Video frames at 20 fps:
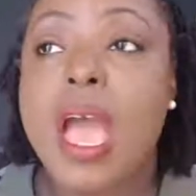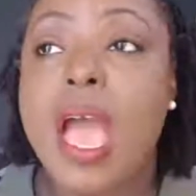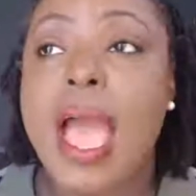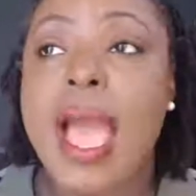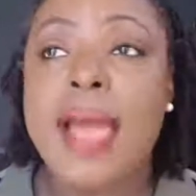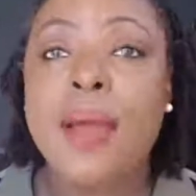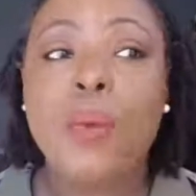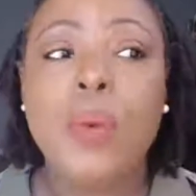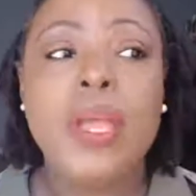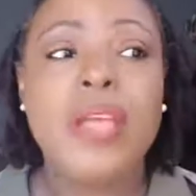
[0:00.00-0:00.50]

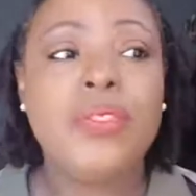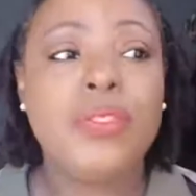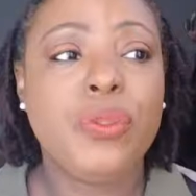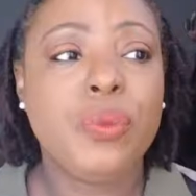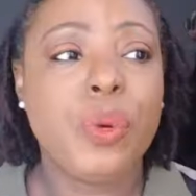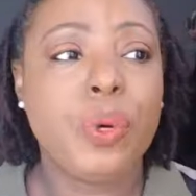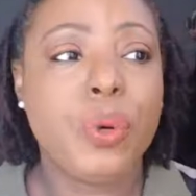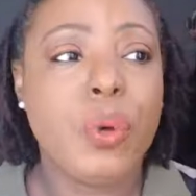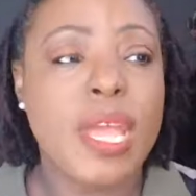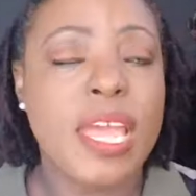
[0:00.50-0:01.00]
I went
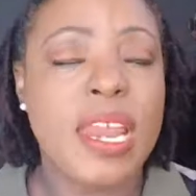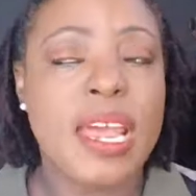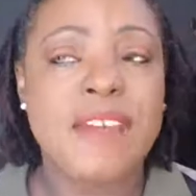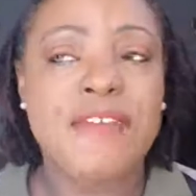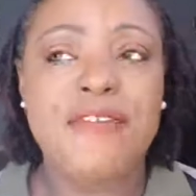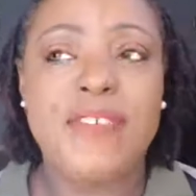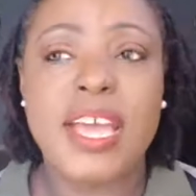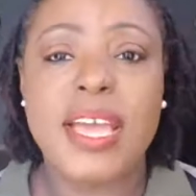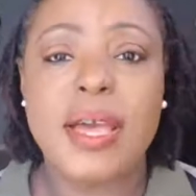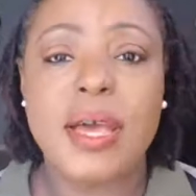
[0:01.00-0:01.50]
through and I
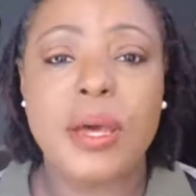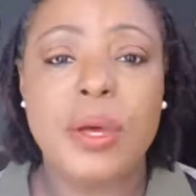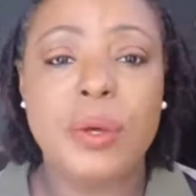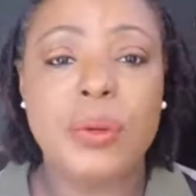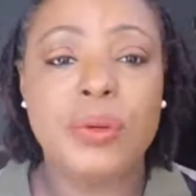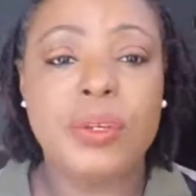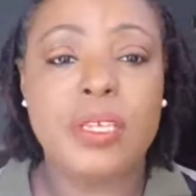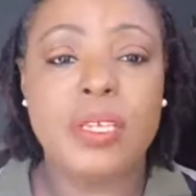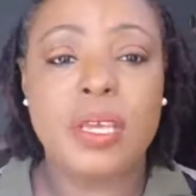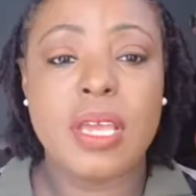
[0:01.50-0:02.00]

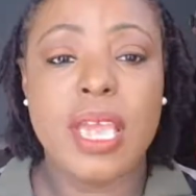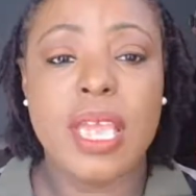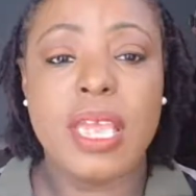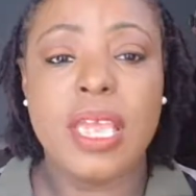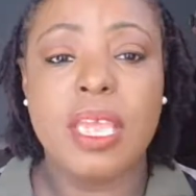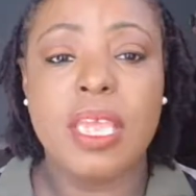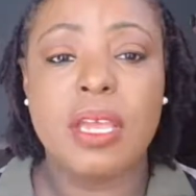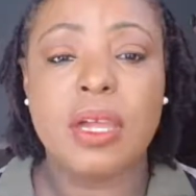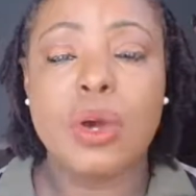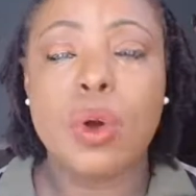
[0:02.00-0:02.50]
found
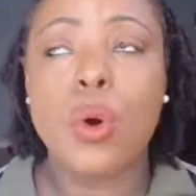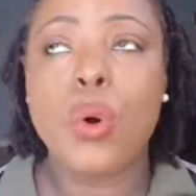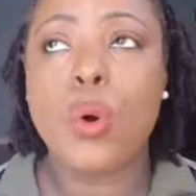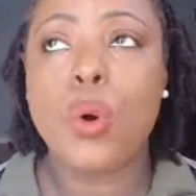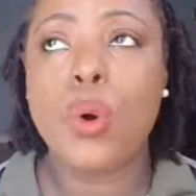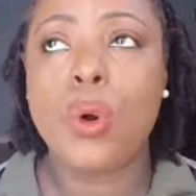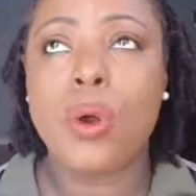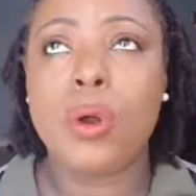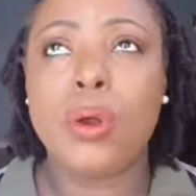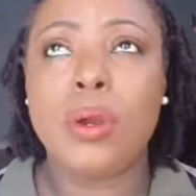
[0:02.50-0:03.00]
a
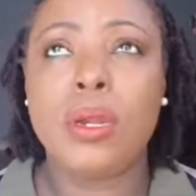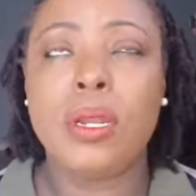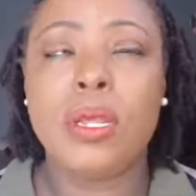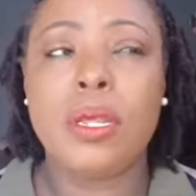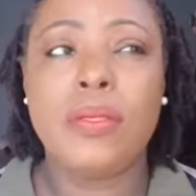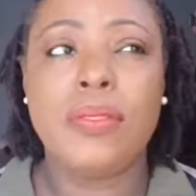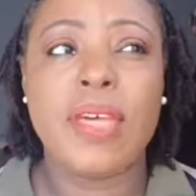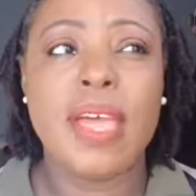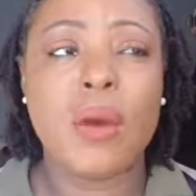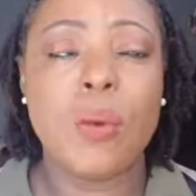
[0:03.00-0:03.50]
cord
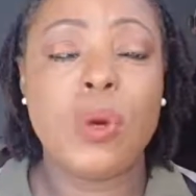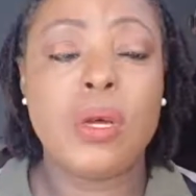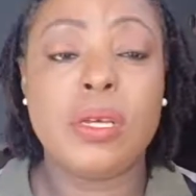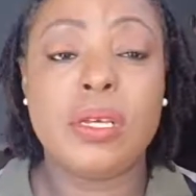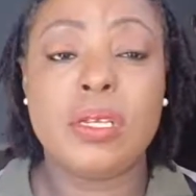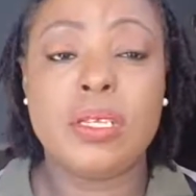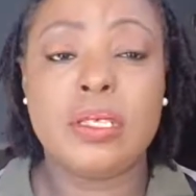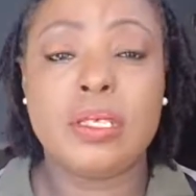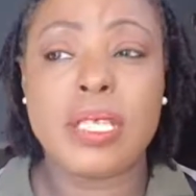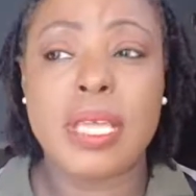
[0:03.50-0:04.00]
that
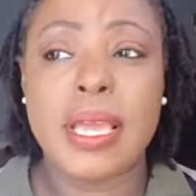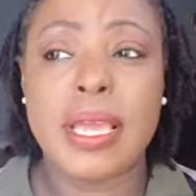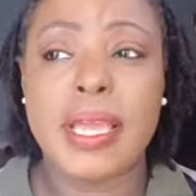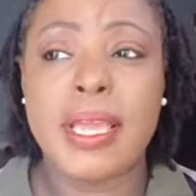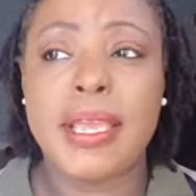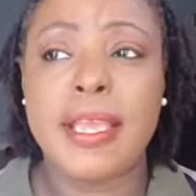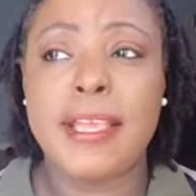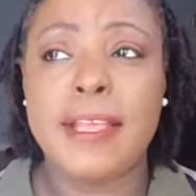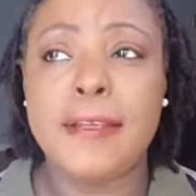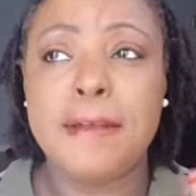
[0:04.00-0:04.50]
was
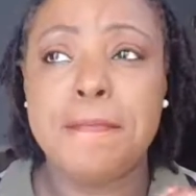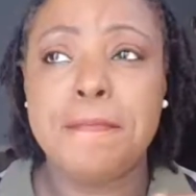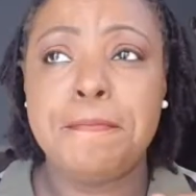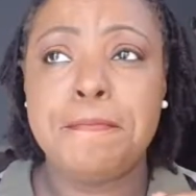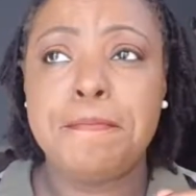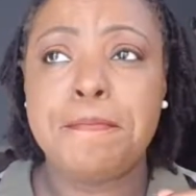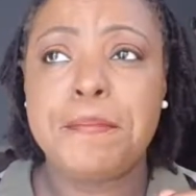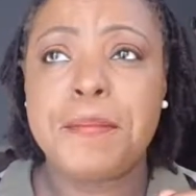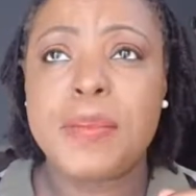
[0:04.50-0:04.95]
a